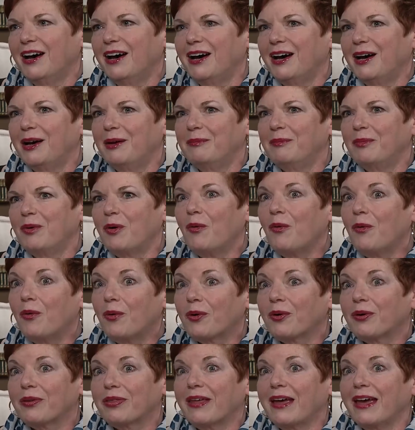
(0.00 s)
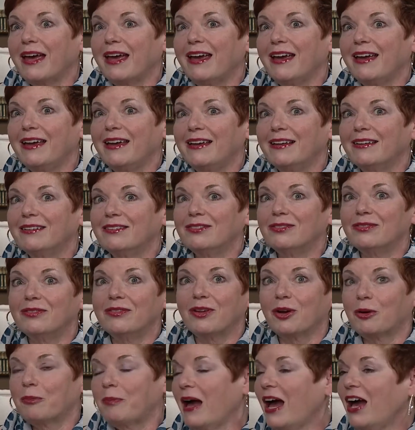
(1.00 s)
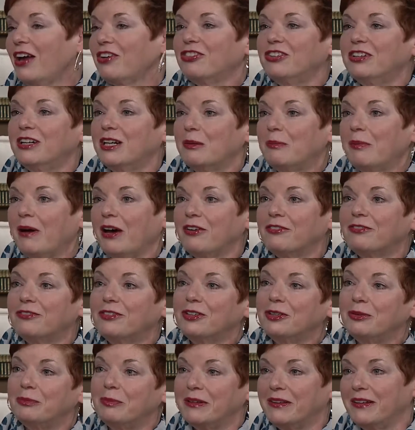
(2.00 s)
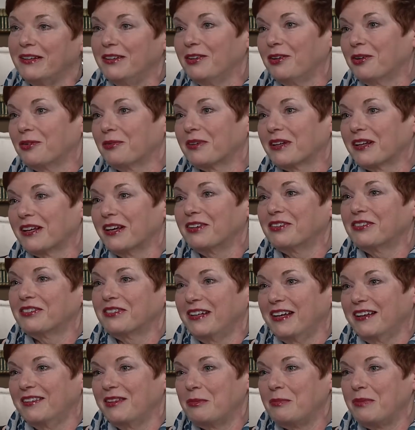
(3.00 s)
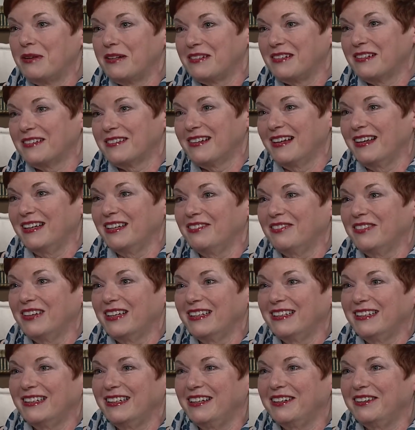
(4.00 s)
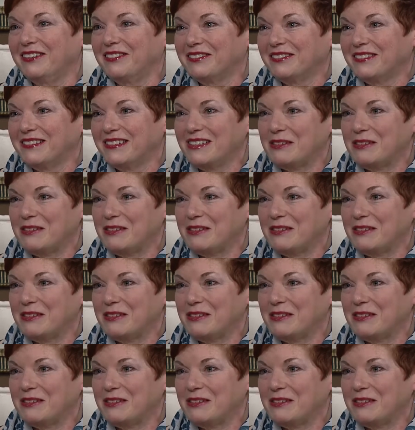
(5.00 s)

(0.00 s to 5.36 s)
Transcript: um, or they they're passionate about food but they don't really understand the business end of it, you know.